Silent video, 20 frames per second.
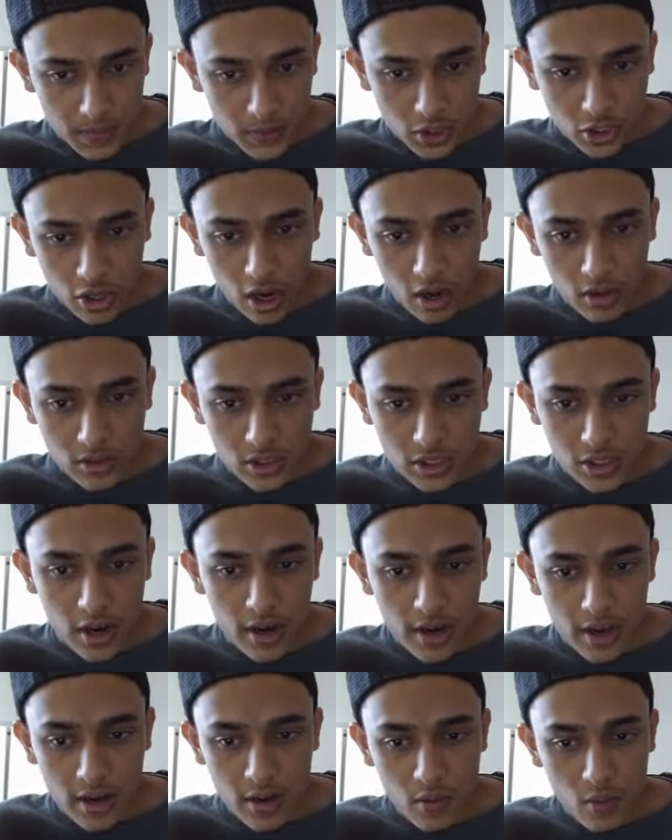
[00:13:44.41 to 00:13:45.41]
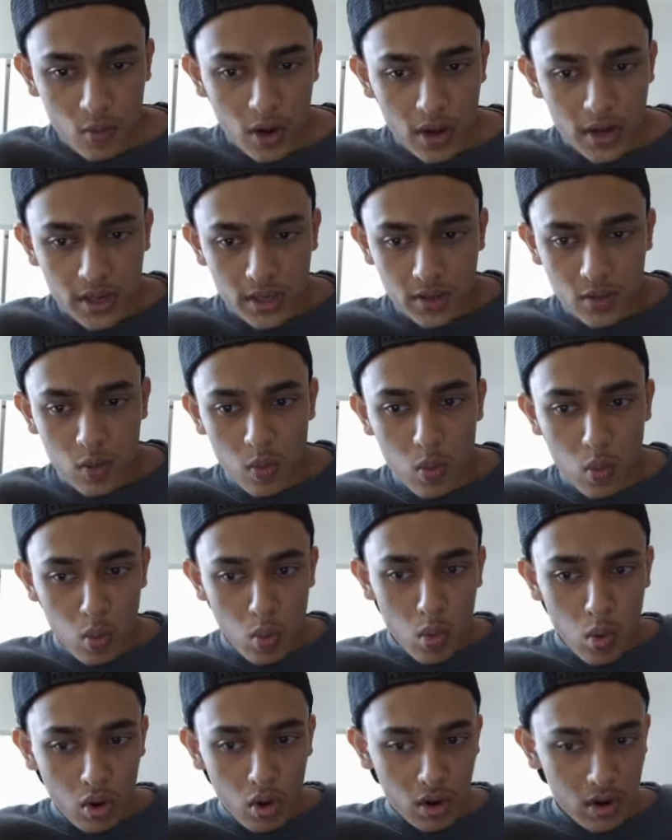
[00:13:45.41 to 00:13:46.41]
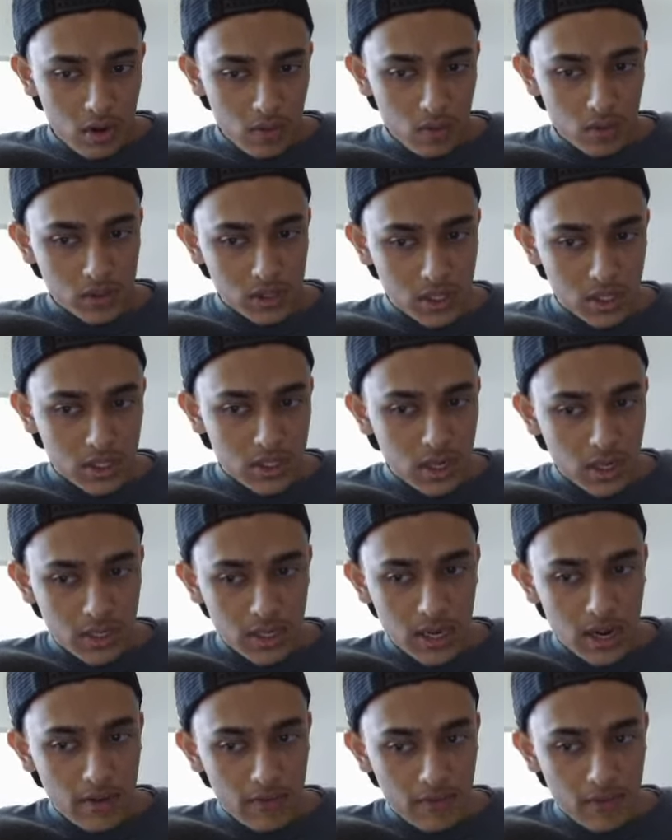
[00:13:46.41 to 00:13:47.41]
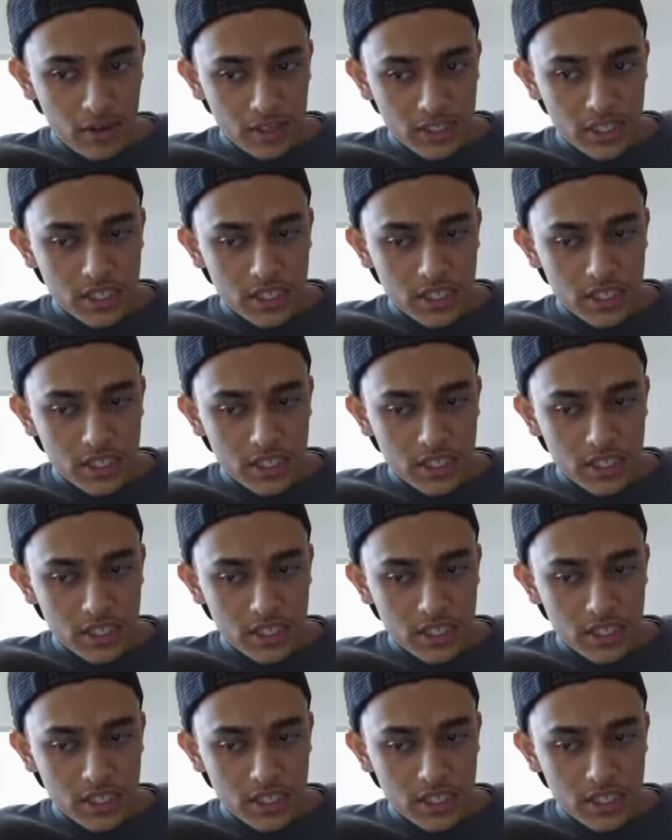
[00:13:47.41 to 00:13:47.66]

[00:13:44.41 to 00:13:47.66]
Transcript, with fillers: trial started and when the war was conducted at first.